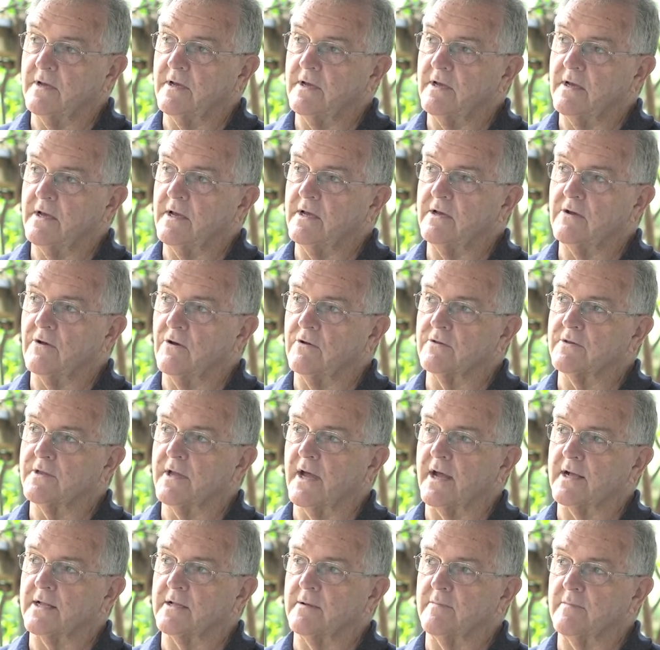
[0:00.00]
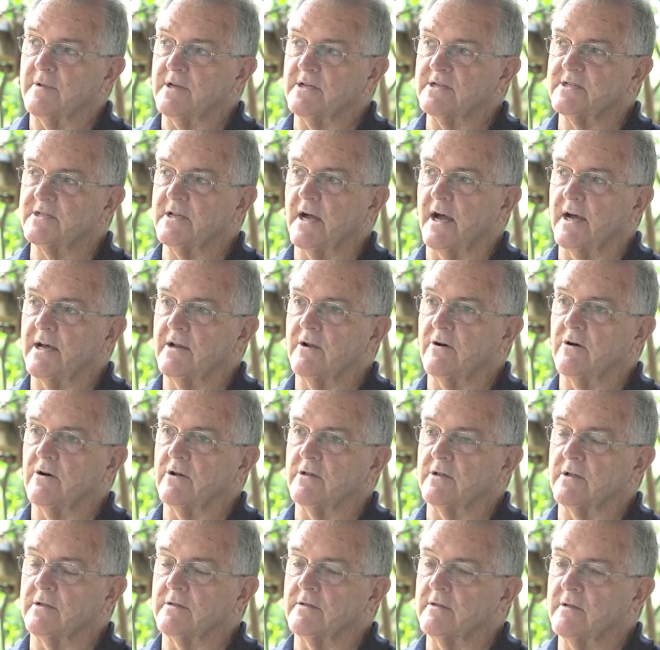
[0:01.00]
He contacted me, stayed
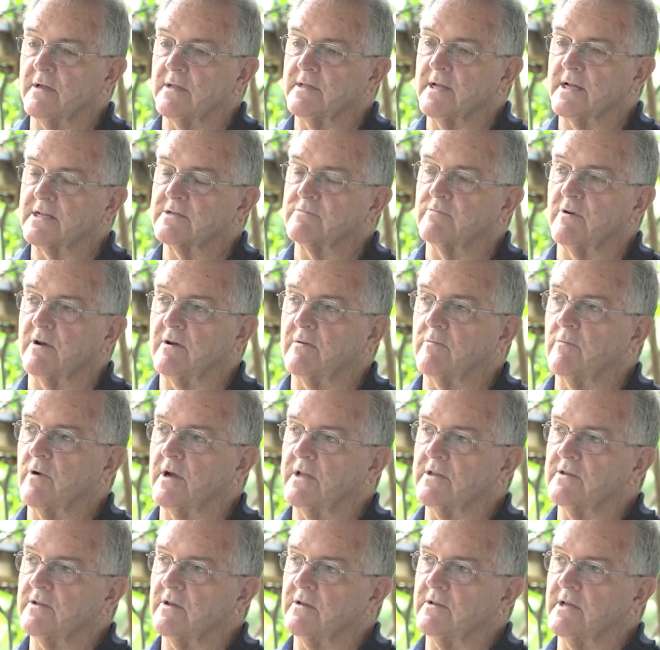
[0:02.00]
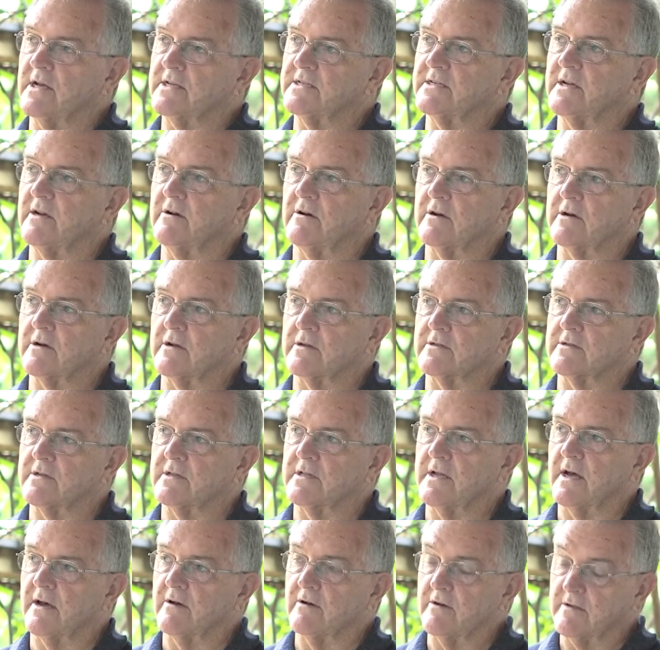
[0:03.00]
on, and that's where it went to. That's how I got
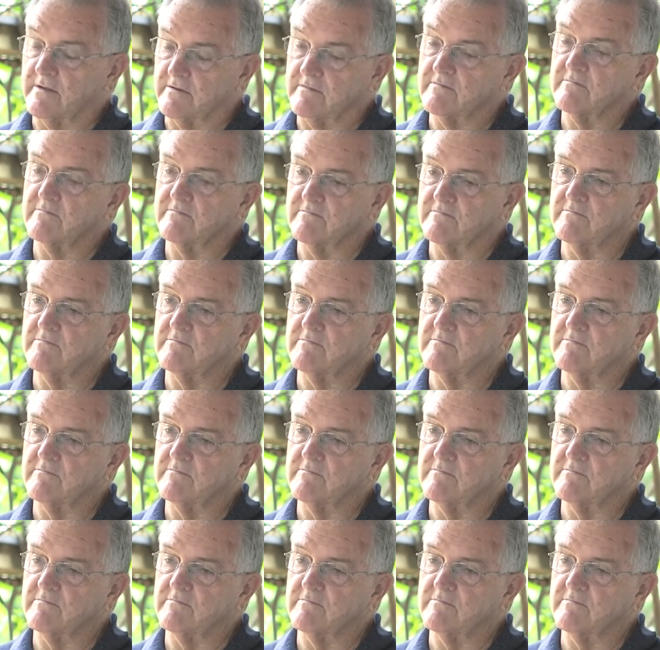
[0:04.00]
to know and